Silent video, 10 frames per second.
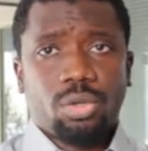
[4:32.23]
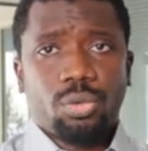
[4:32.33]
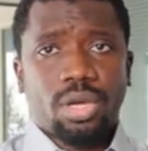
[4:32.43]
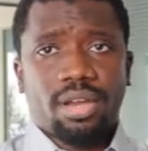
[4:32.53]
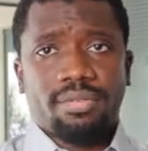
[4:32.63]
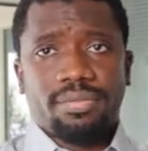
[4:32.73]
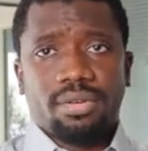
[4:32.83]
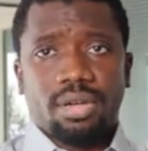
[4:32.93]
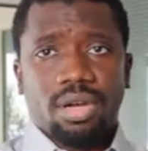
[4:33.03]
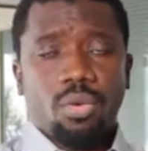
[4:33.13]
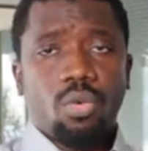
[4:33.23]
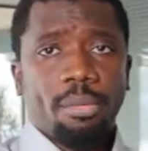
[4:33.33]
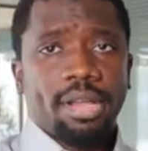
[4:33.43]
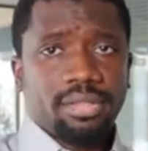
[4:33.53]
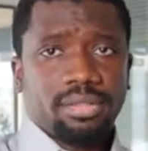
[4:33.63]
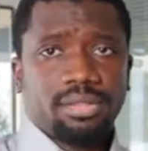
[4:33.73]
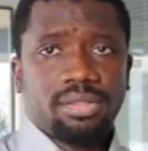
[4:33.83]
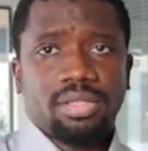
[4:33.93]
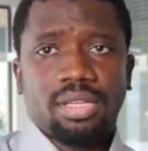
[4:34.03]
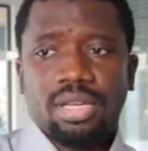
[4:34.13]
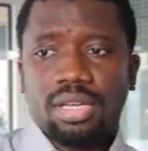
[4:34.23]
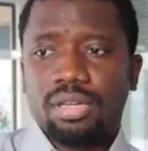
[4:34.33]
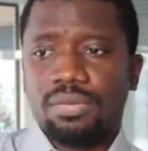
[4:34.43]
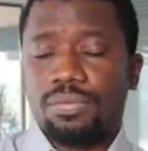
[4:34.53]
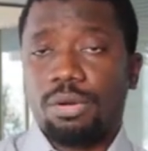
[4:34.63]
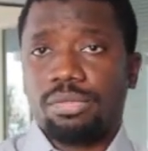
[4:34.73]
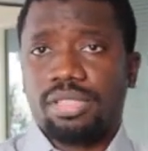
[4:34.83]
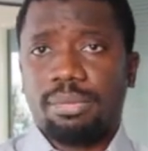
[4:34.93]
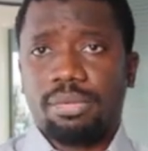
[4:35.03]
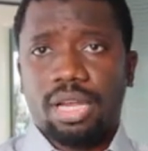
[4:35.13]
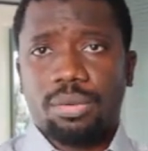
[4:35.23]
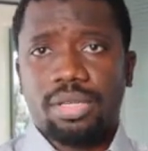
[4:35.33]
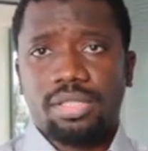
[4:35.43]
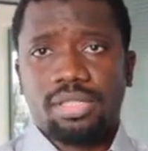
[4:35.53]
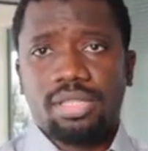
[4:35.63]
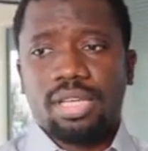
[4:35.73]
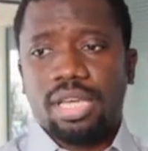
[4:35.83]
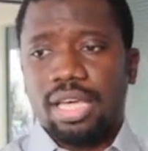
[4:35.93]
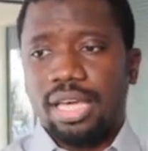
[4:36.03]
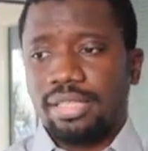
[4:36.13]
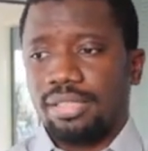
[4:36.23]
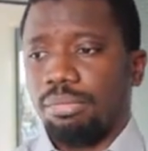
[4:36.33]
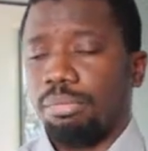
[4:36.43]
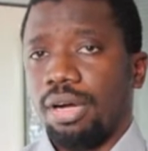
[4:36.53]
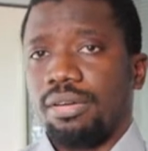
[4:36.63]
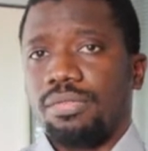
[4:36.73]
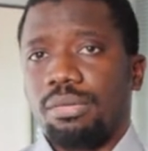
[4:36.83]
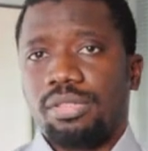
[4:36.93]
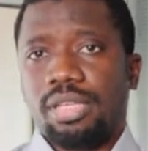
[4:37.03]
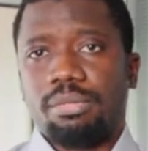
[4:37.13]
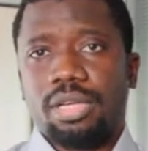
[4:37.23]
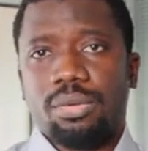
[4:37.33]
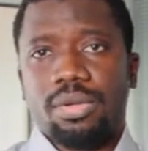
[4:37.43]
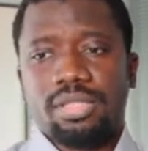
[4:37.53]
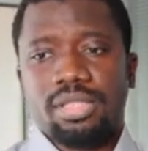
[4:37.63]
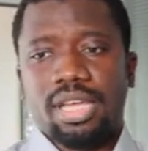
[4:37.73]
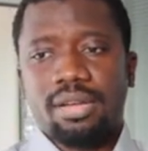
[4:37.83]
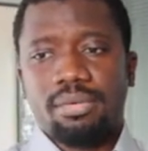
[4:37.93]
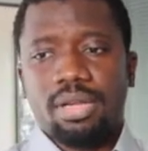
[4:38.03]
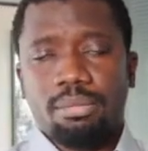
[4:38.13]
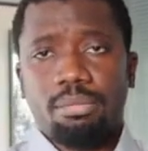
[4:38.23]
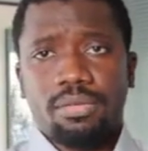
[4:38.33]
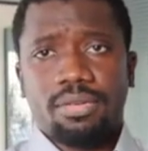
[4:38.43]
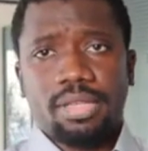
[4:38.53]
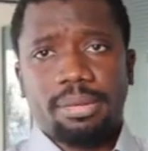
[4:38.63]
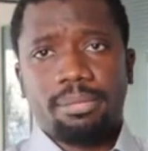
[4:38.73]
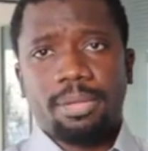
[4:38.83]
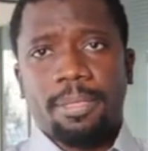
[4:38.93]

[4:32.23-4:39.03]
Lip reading: We have a woman from STEM careers and a man from STEM careers, and both of them